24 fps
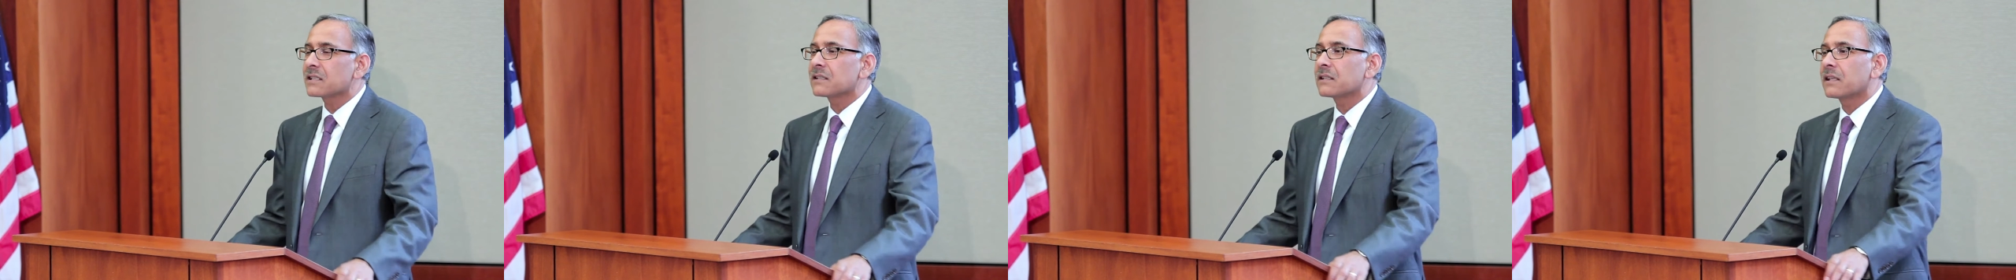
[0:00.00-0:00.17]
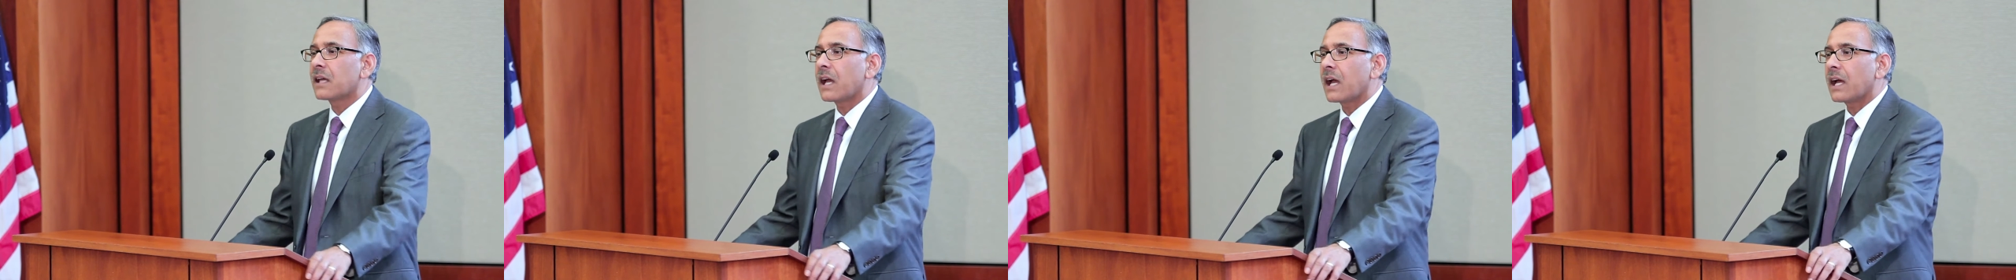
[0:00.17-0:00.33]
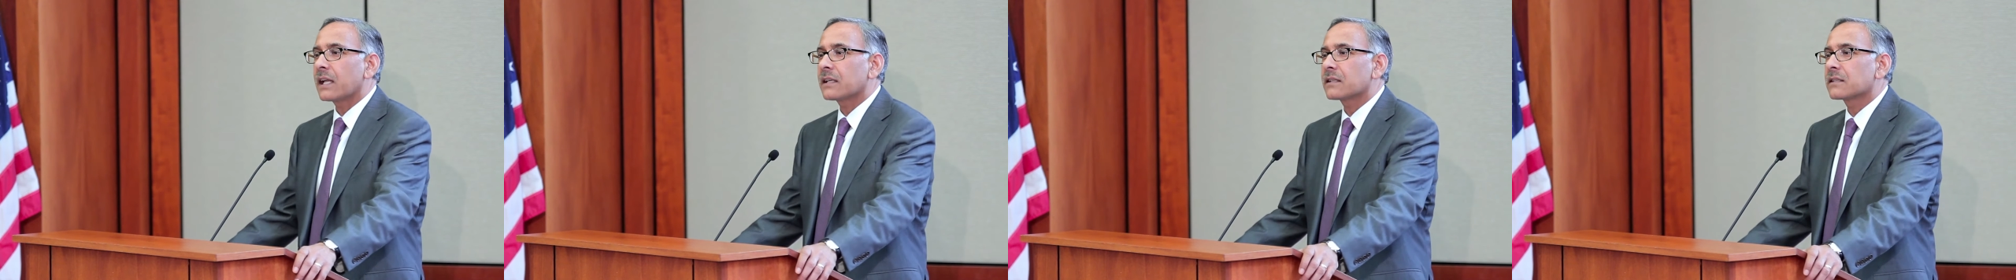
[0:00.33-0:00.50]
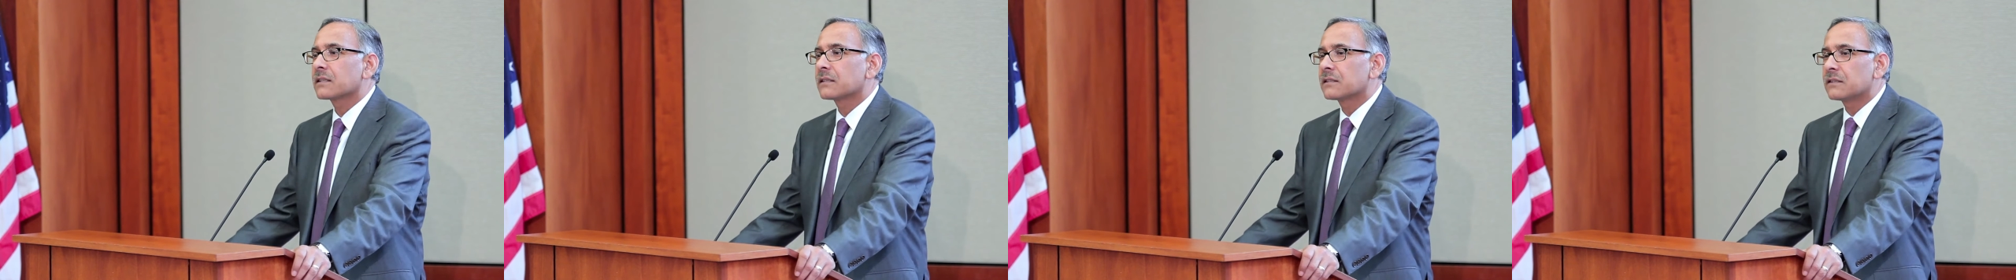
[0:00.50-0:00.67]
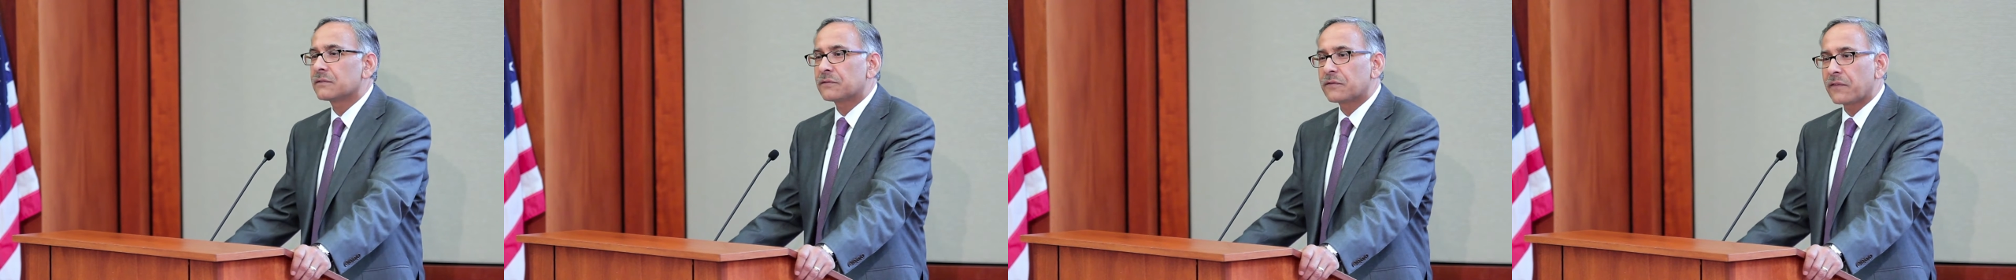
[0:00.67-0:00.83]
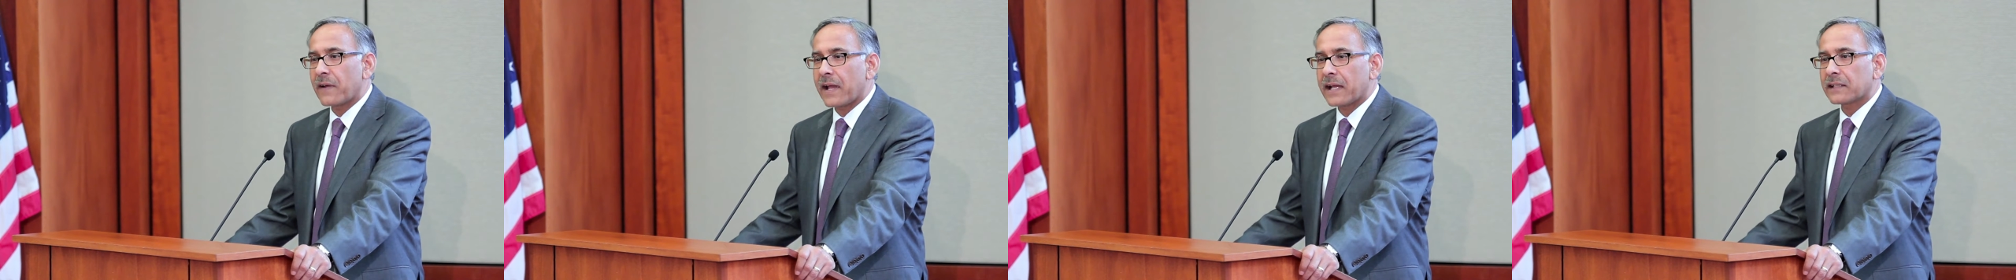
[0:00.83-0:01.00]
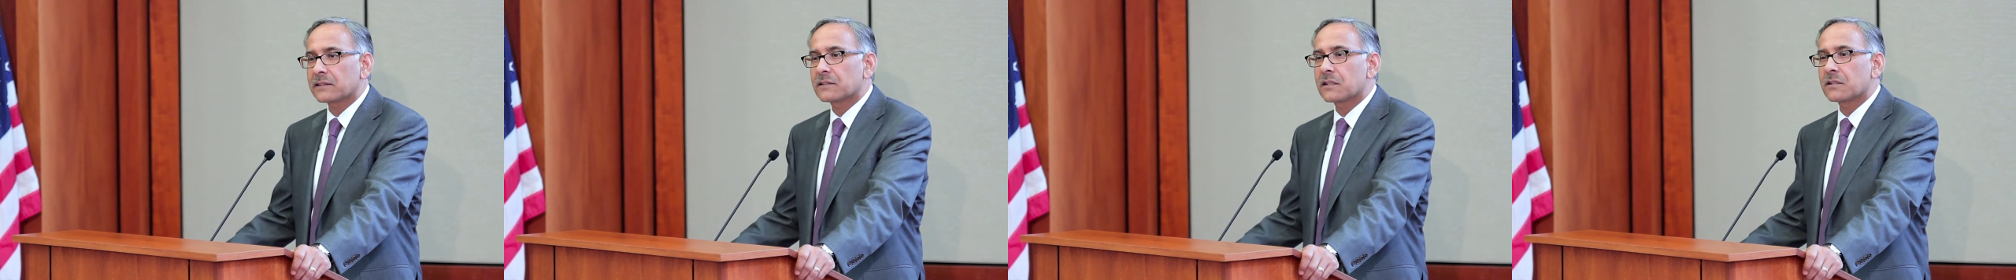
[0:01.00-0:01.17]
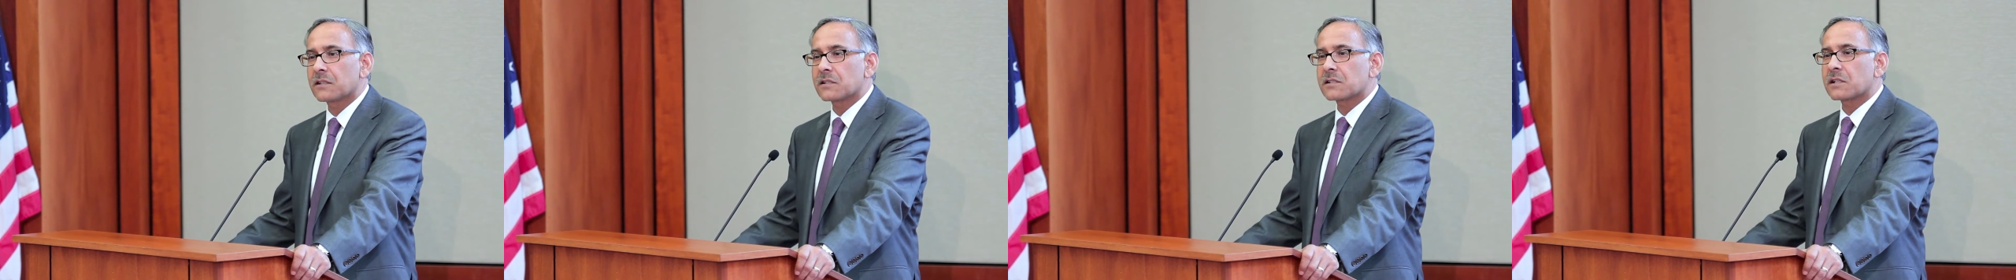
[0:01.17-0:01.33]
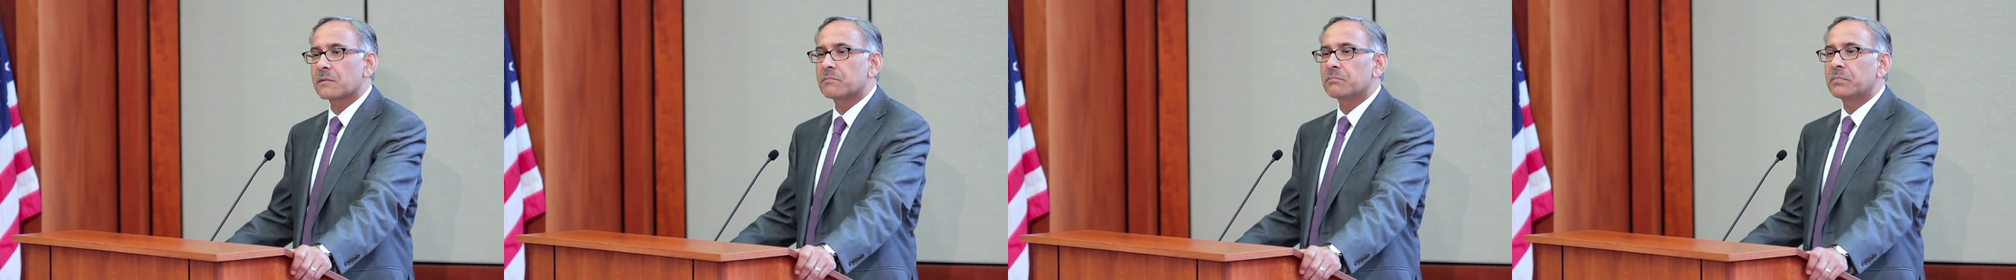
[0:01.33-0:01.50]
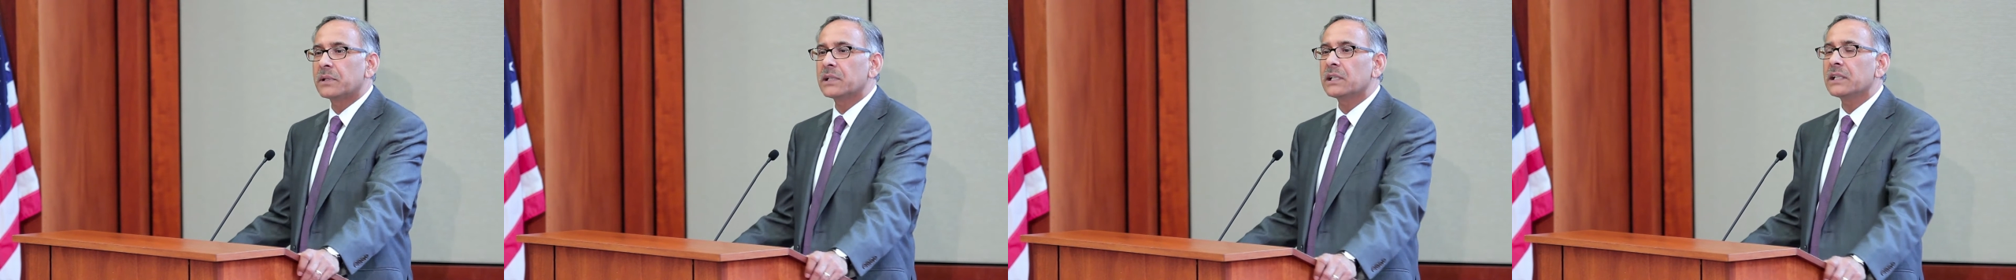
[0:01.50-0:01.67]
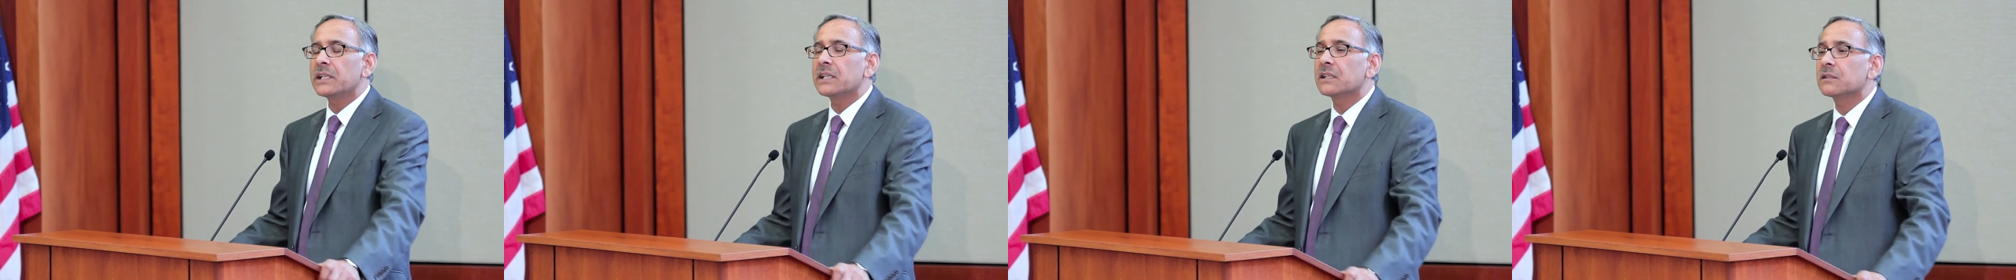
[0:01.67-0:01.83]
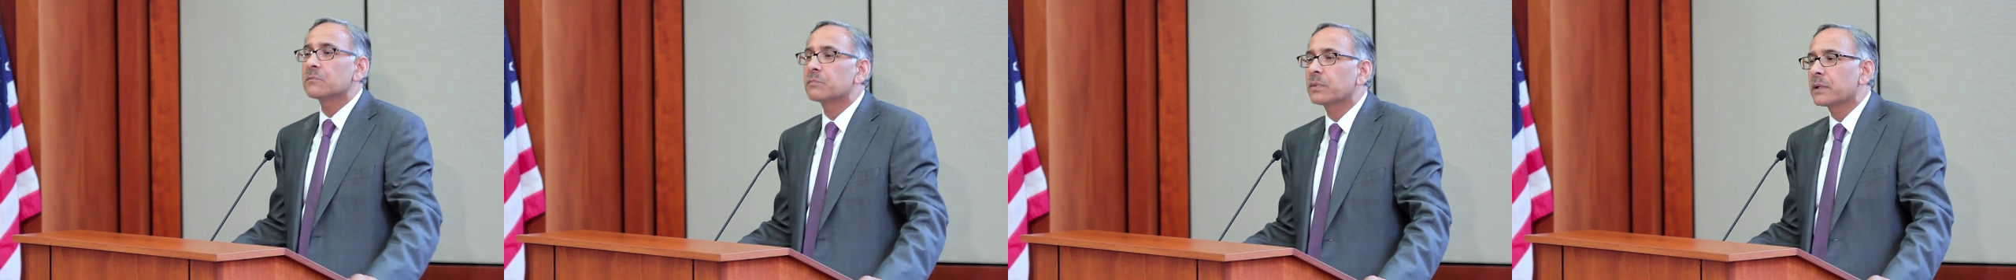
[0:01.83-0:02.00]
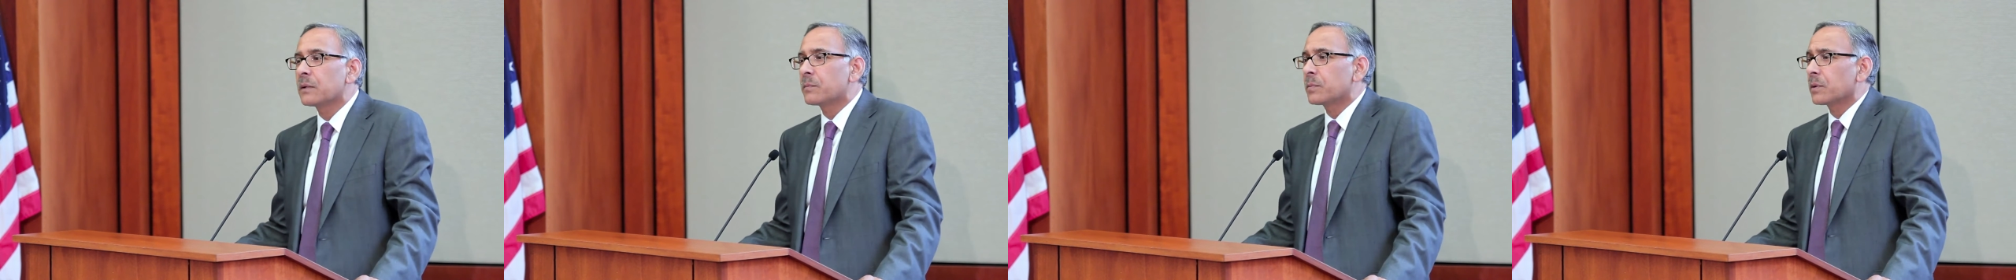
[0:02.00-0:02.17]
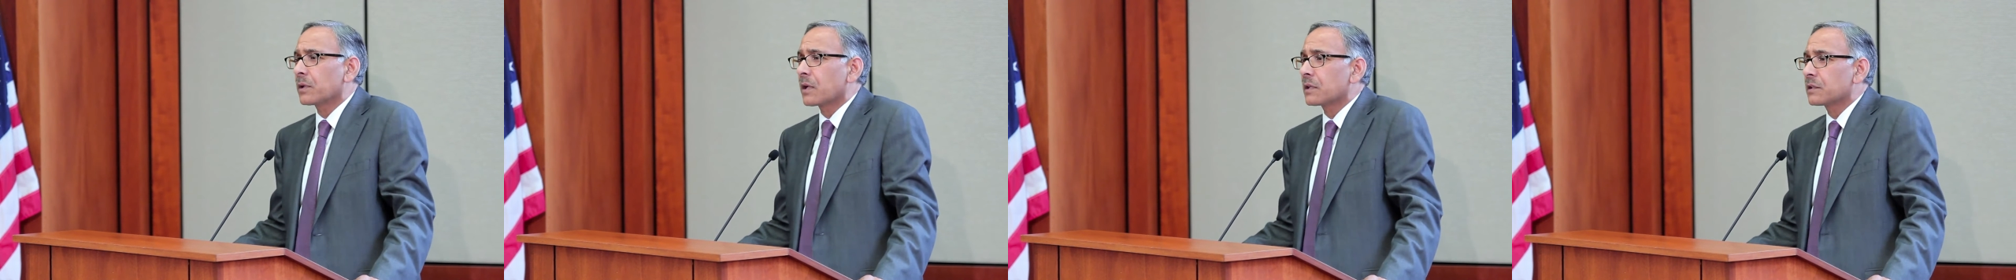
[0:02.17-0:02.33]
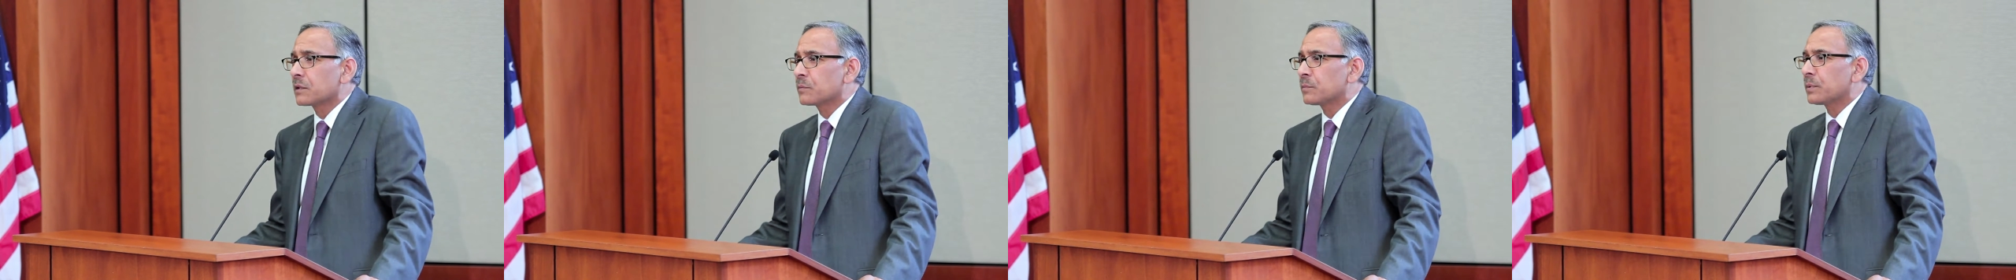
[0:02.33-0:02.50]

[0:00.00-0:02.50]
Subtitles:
that the fact that there's 1 billion people on the